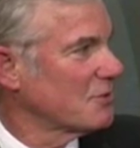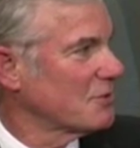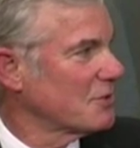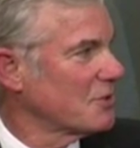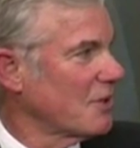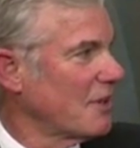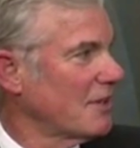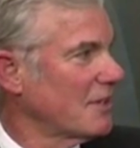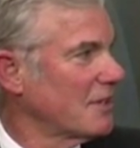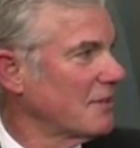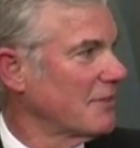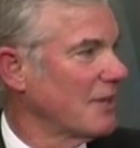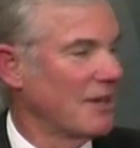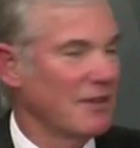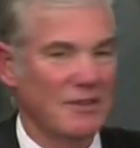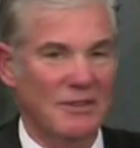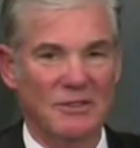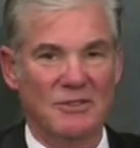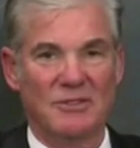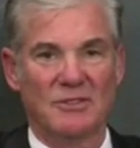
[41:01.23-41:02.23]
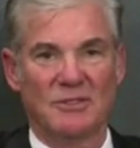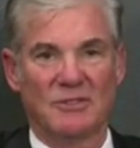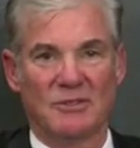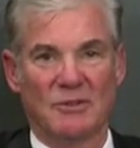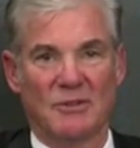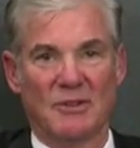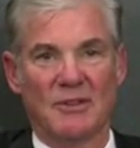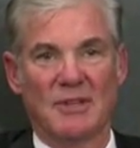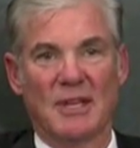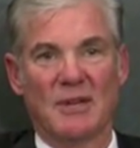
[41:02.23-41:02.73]
was talking about, and
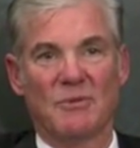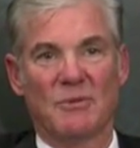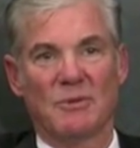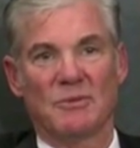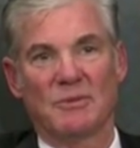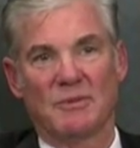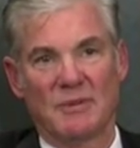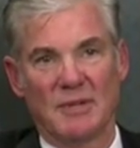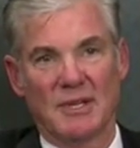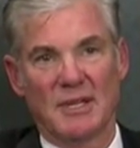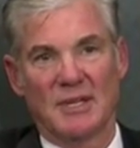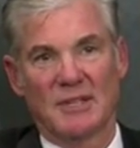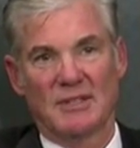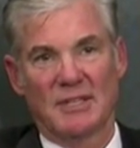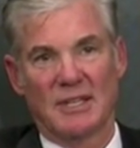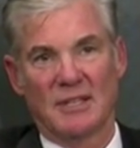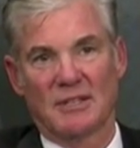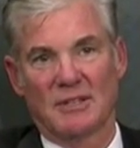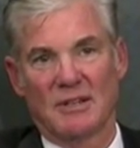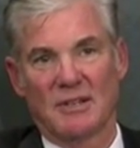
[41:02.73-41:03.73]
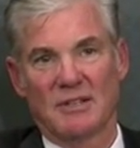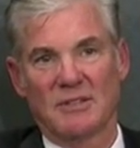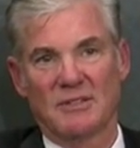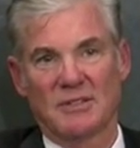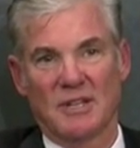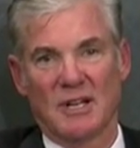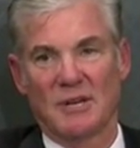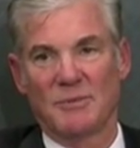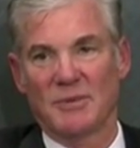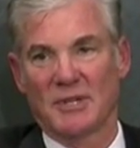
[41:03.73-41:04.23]
so that they will take it on as
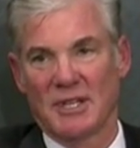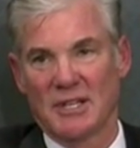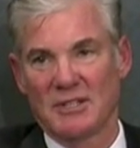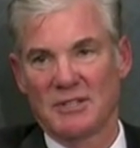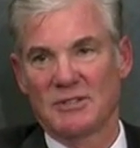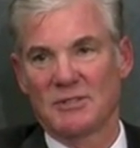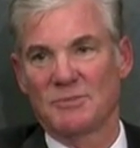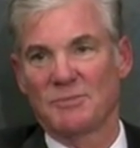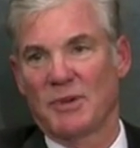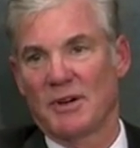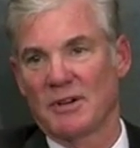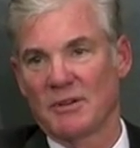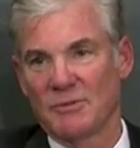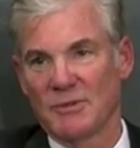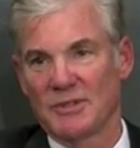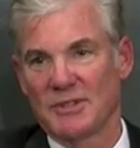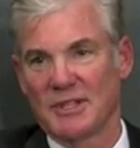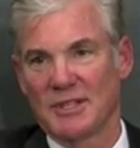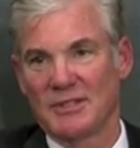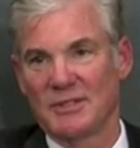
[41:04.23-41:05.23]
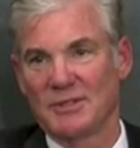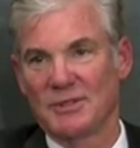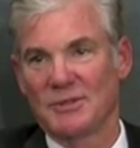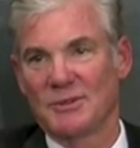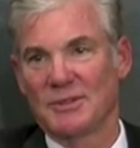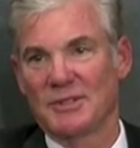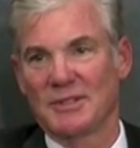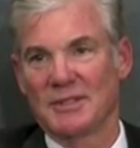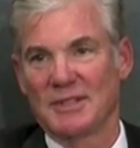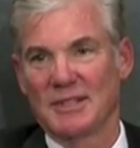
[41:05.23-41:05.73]
an obligation as part of what they
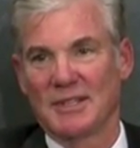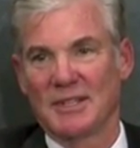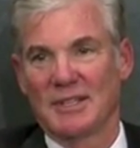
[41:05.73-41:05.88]
do in